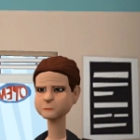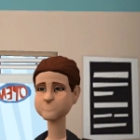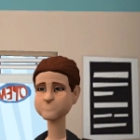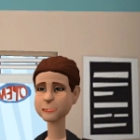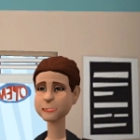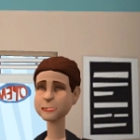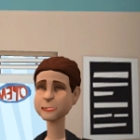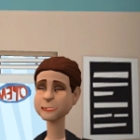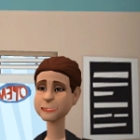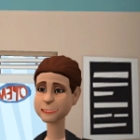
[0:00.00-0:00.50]

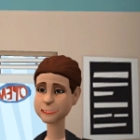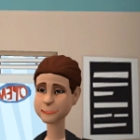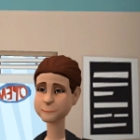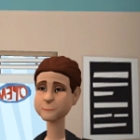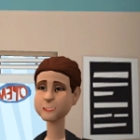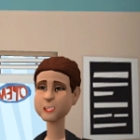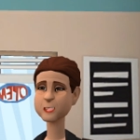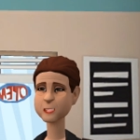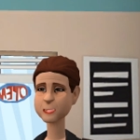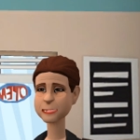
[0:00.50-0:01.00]
Yeah,
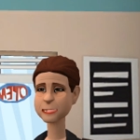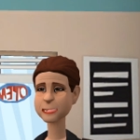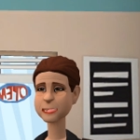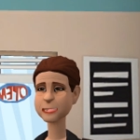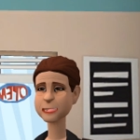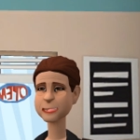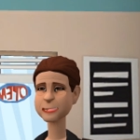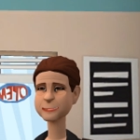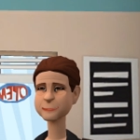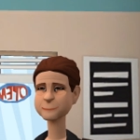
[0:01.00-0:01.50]
I'm all
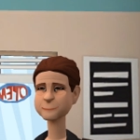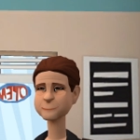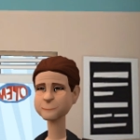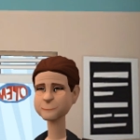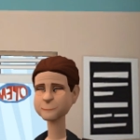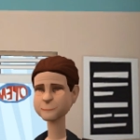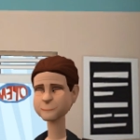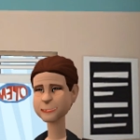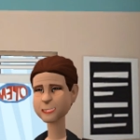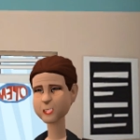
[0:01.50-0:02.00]
done.
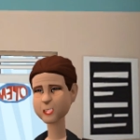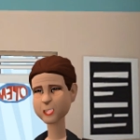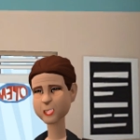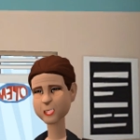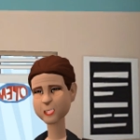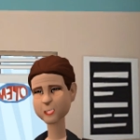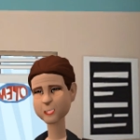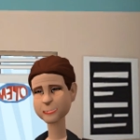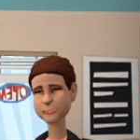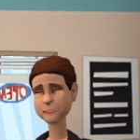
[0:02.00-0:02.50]
You
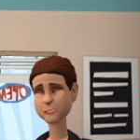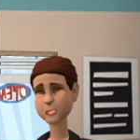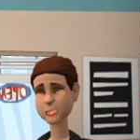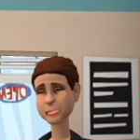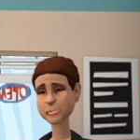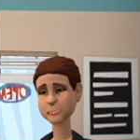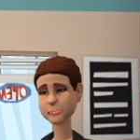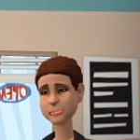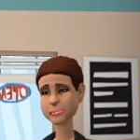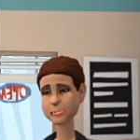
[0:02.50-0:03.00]
shouldn't have
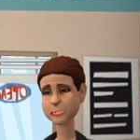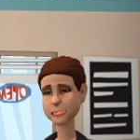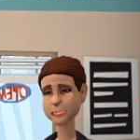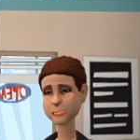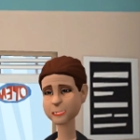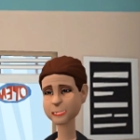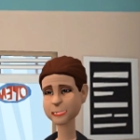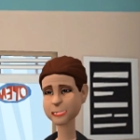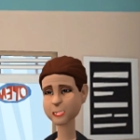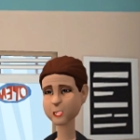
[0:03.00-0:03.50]
wasted
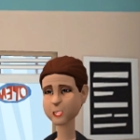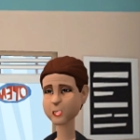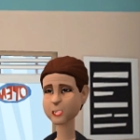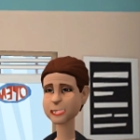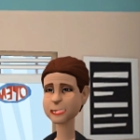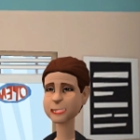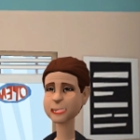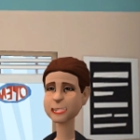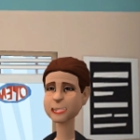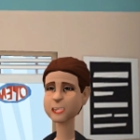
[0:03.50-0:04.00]
energy
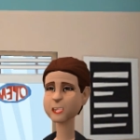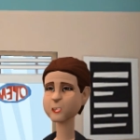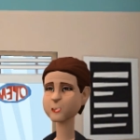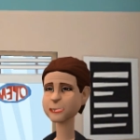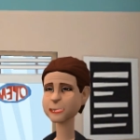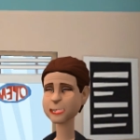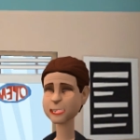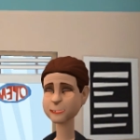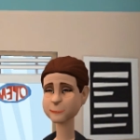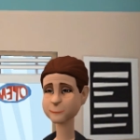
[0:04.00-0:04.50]
walking down
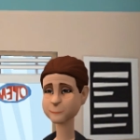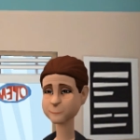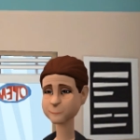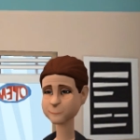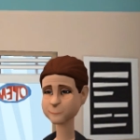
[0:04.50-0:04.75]
here.